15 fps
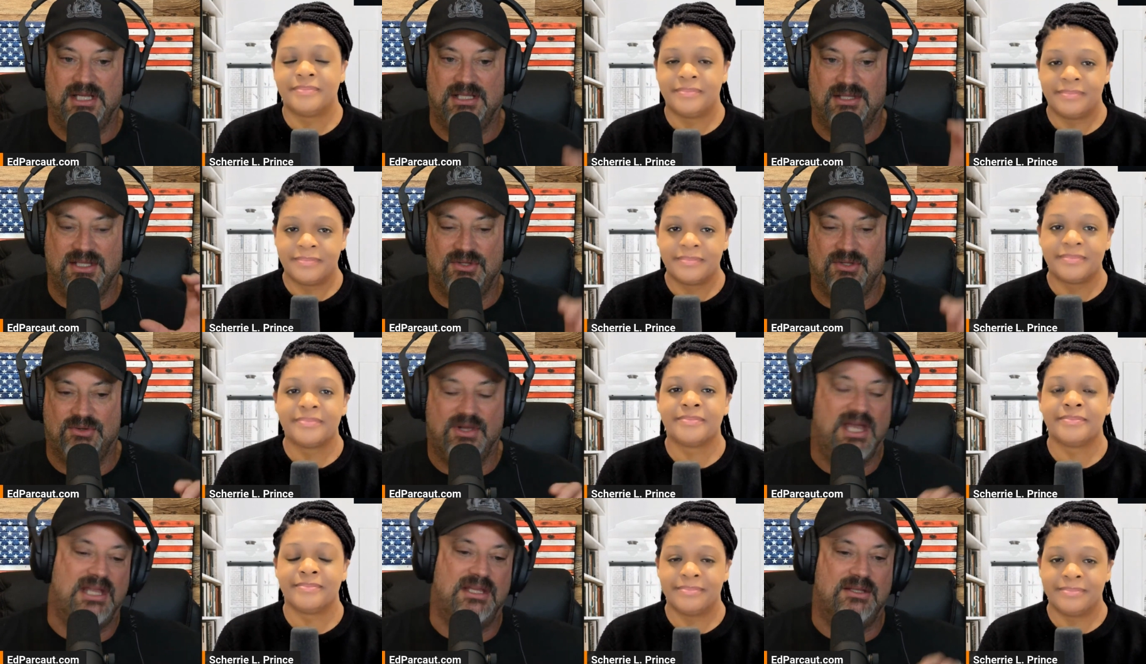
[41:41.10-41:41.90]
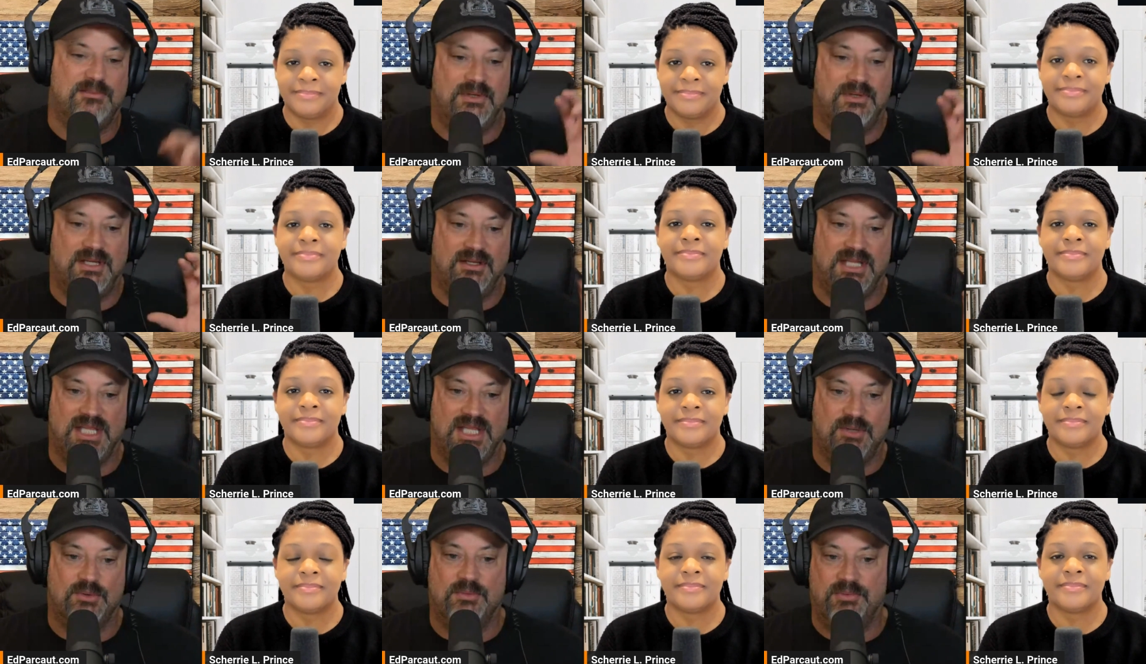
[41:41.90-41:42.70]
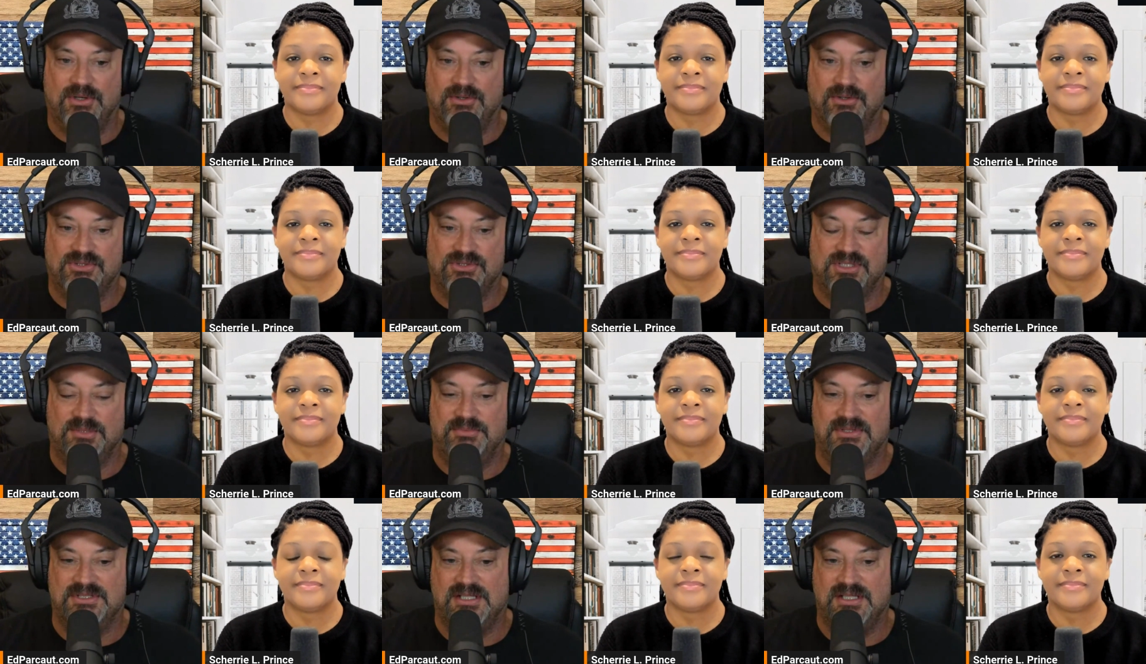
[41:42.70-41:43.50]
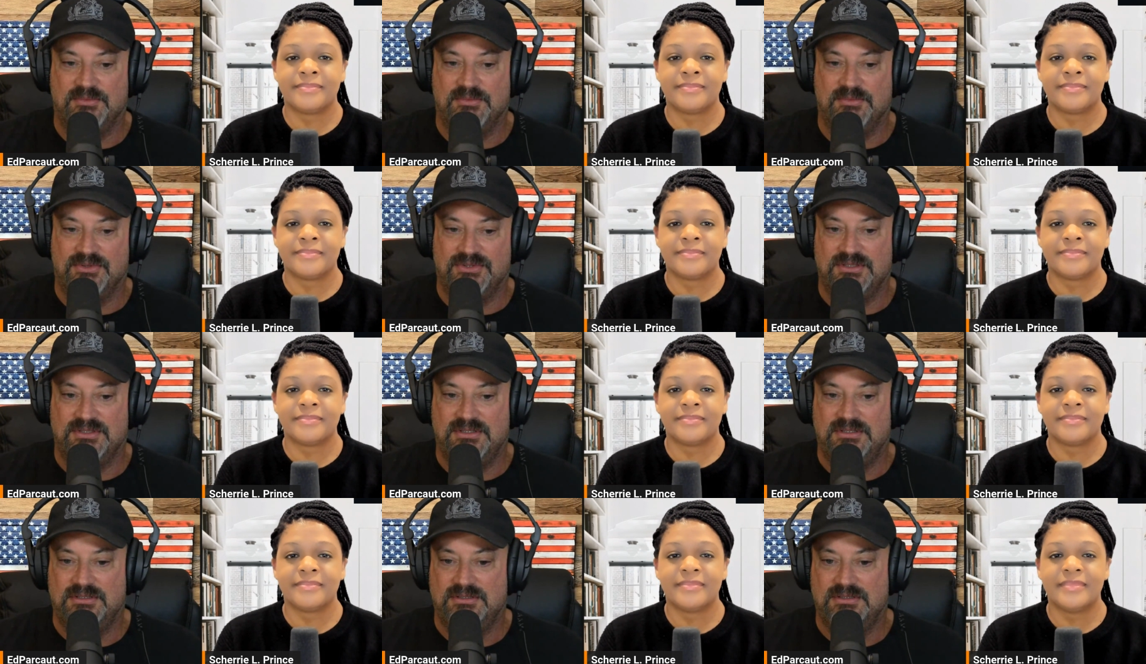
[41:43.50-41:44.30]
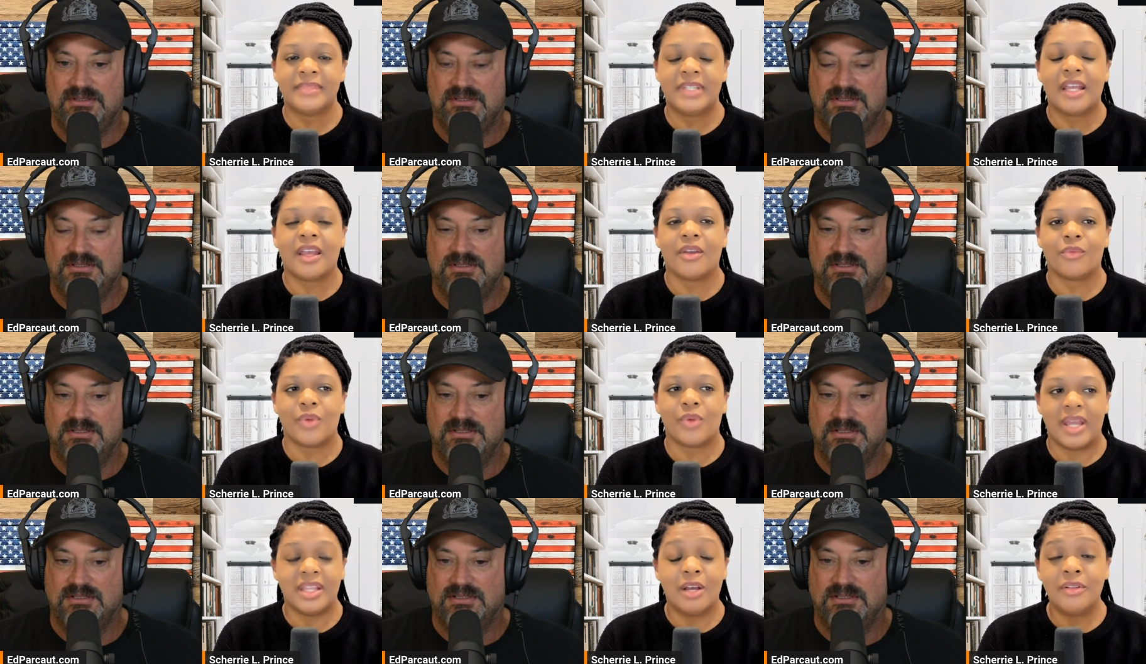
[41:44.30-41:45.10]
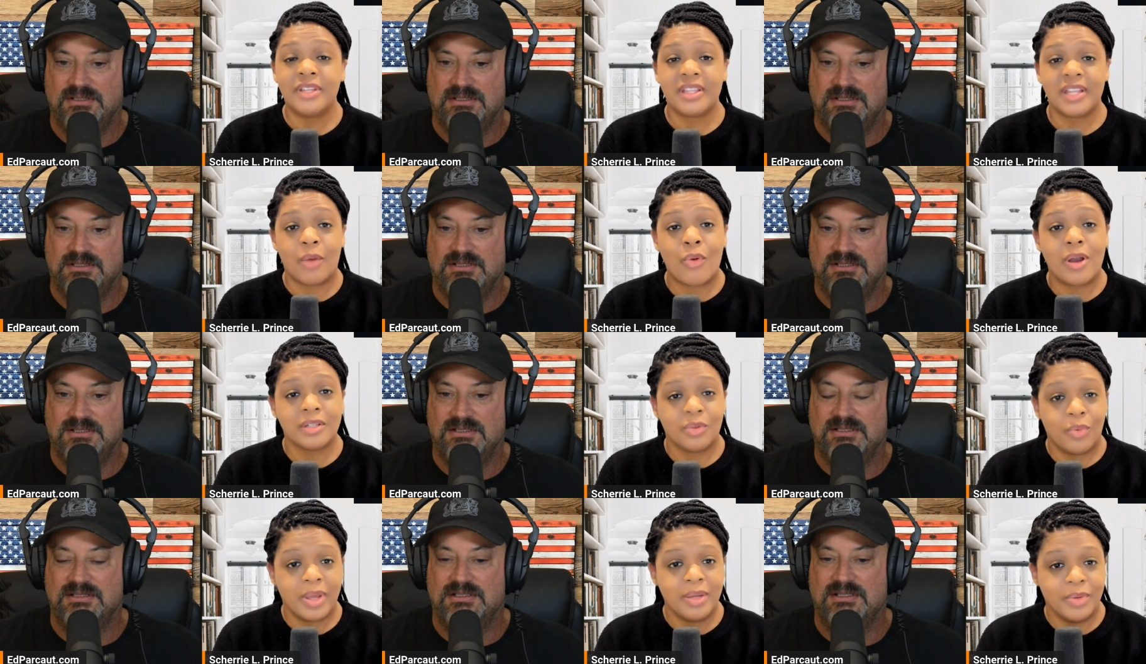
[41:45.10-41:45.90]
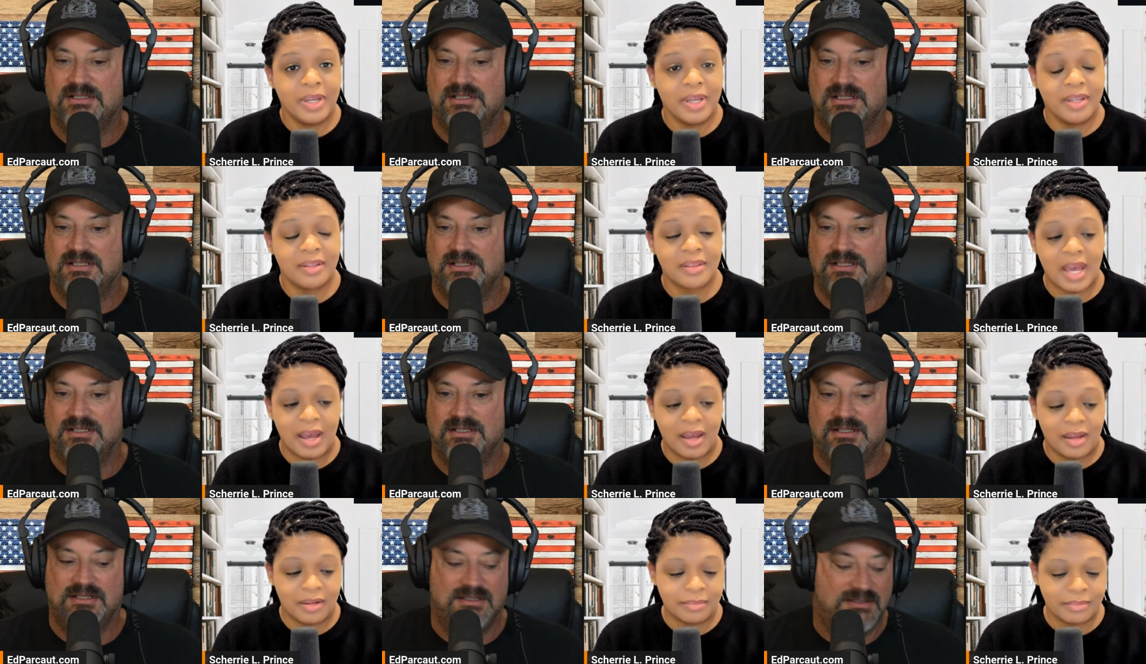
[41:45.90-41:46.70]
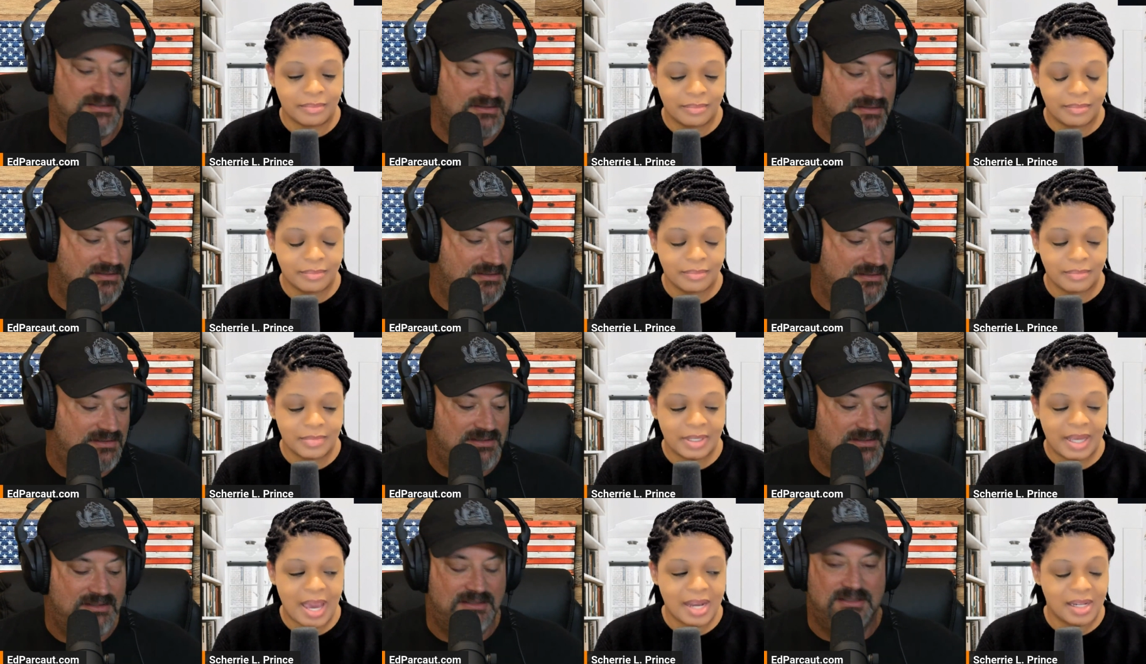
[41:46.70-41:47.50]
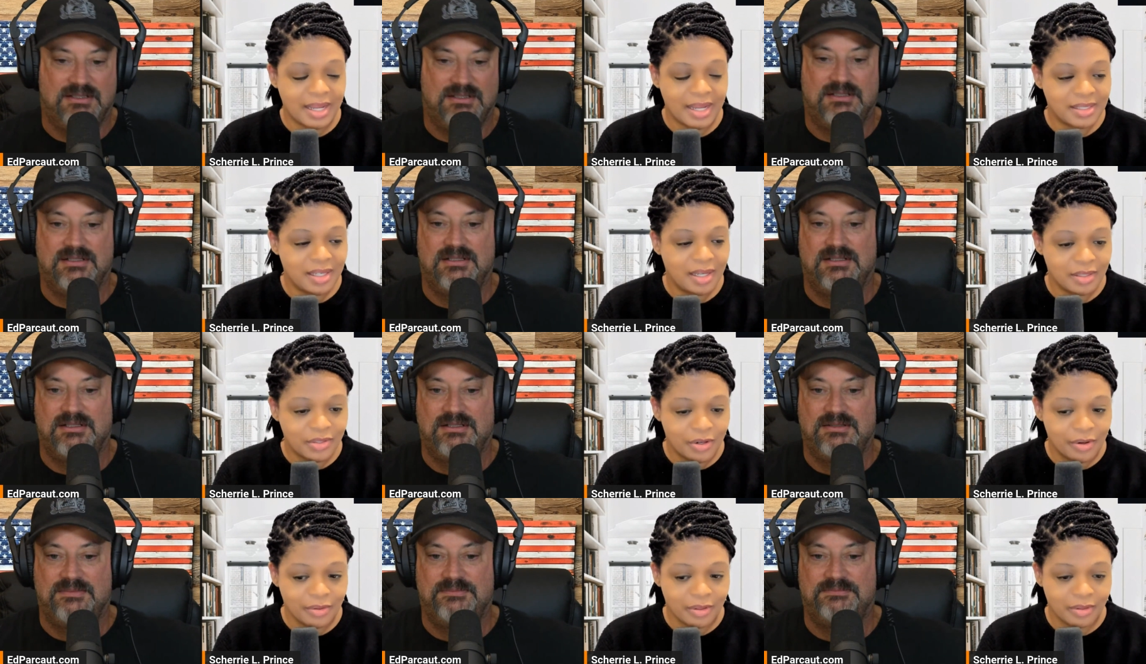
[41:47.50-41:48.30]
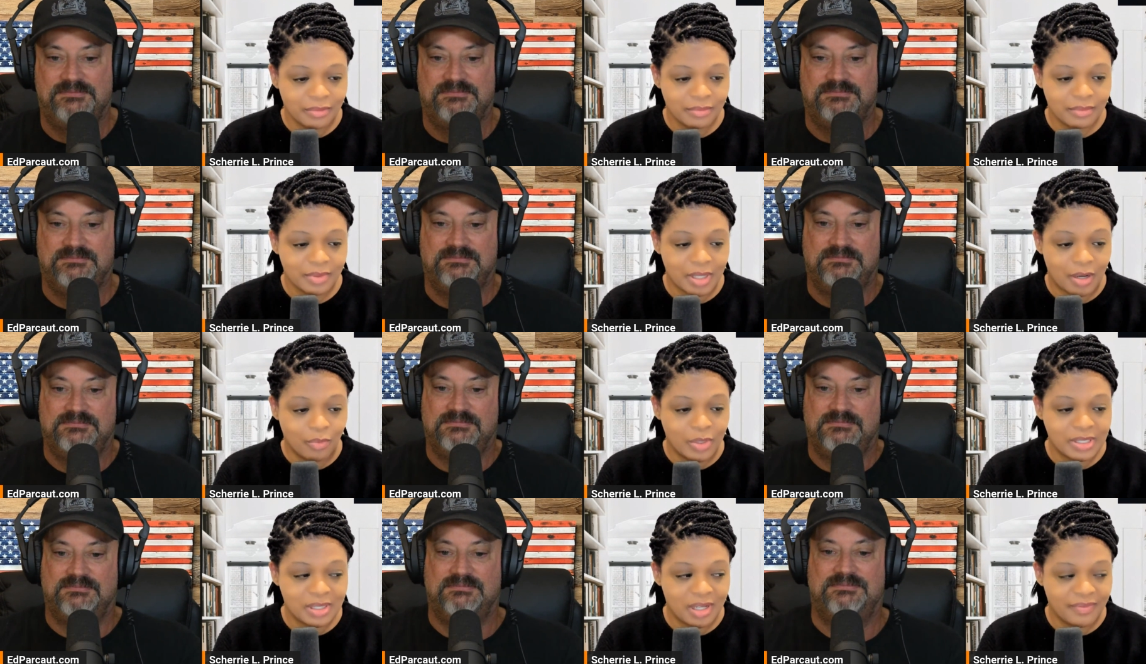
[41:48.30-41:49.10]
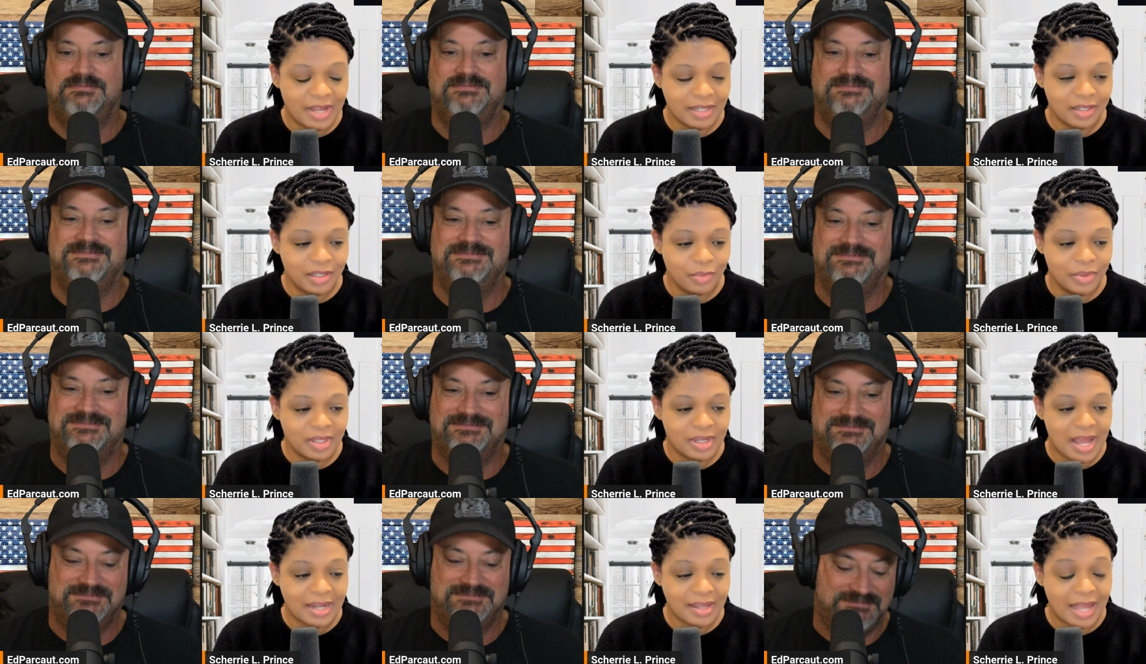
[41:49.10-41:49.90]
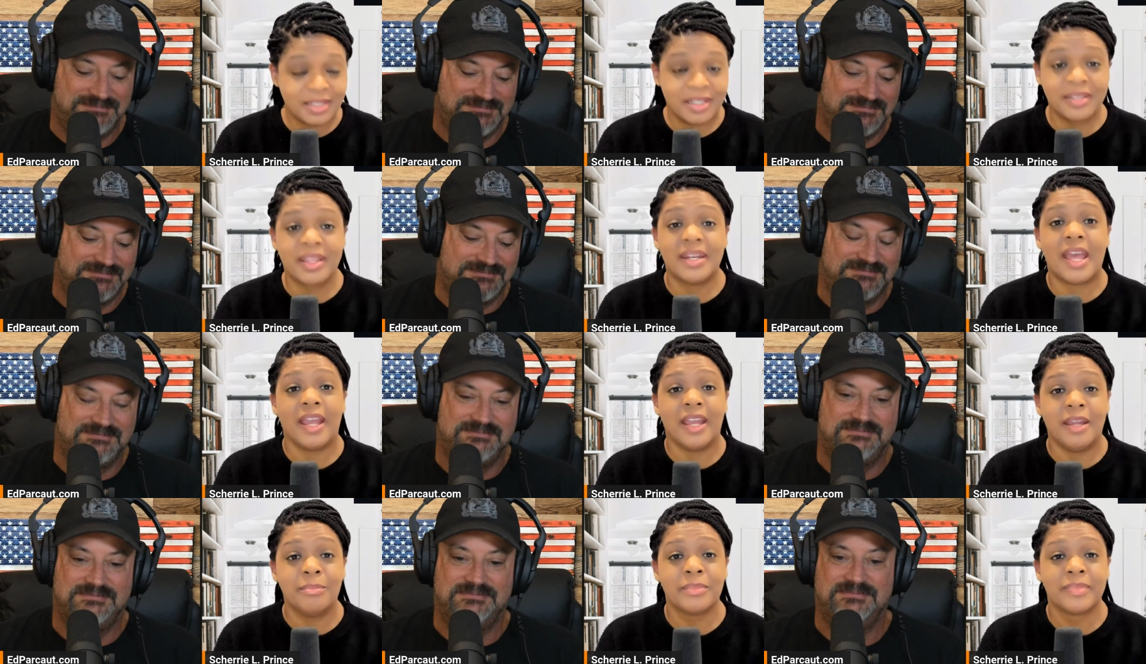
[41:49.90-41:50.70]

Speaker 1: that you had a, a equal partnership as the other person.
Speaker 2: Right. The only thing that I walked away with, um, kind of like Tina Turner on What's Love Got to Do with It. I, I took the name,